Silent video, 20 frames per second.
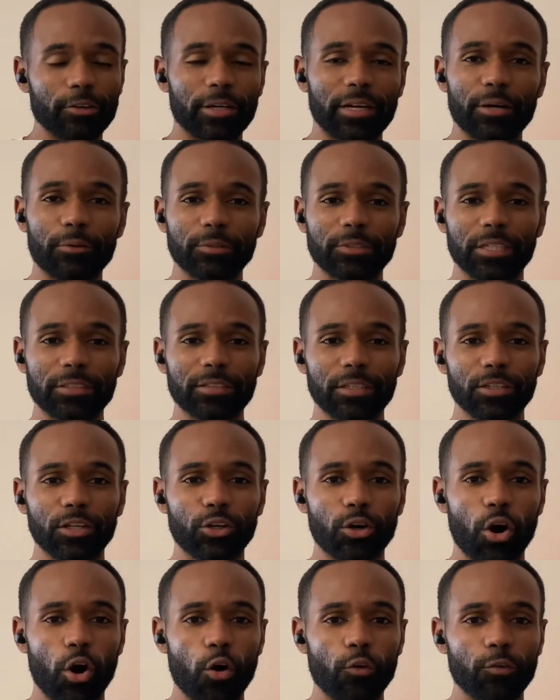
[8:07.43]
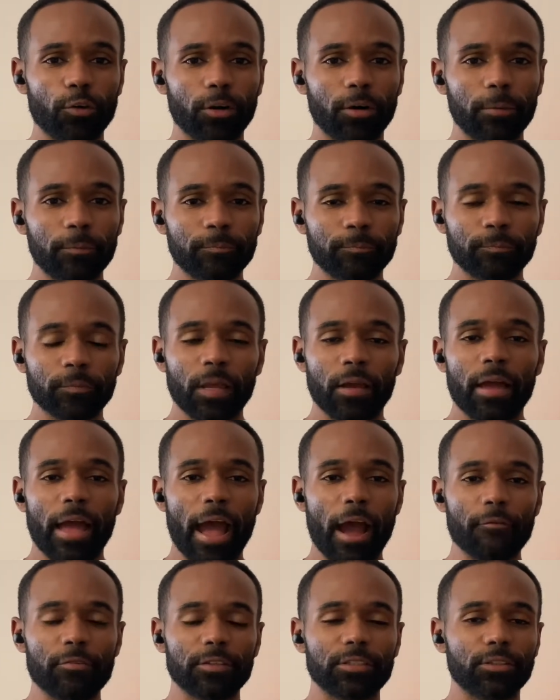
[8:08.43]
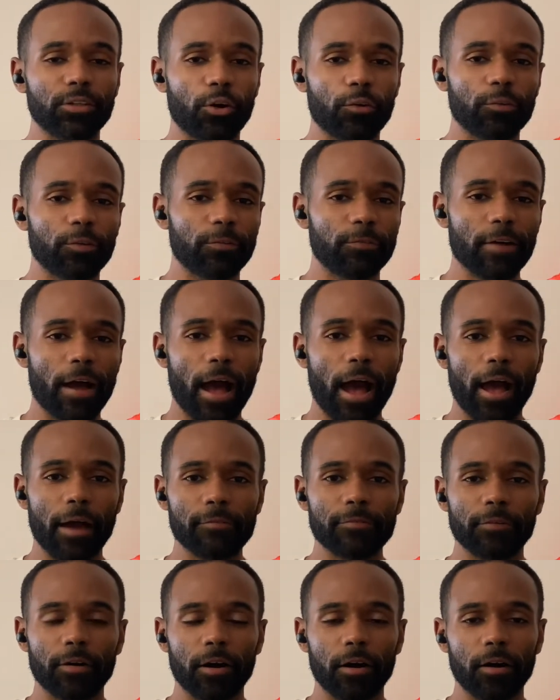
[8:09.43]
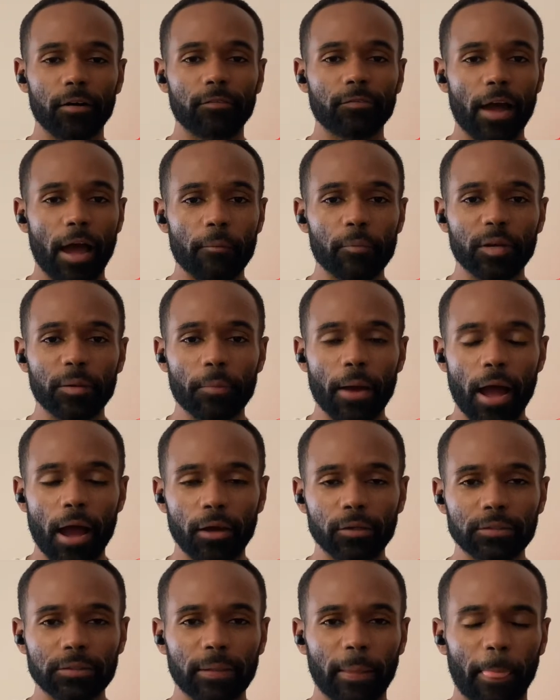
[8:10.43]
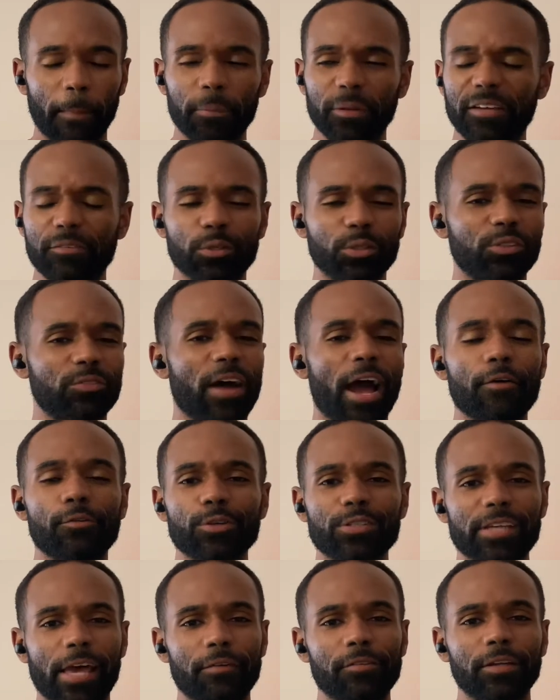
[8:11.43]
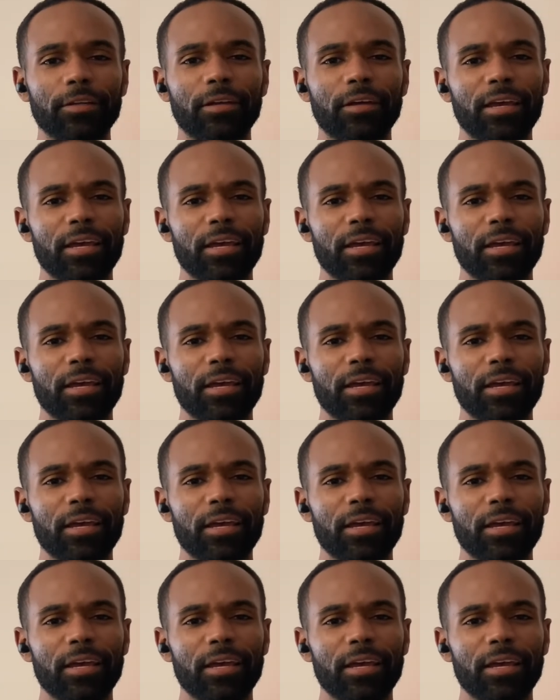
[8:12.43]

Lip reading: It was just a little over, averaging over 5 minute miles. I believe it was 5:07.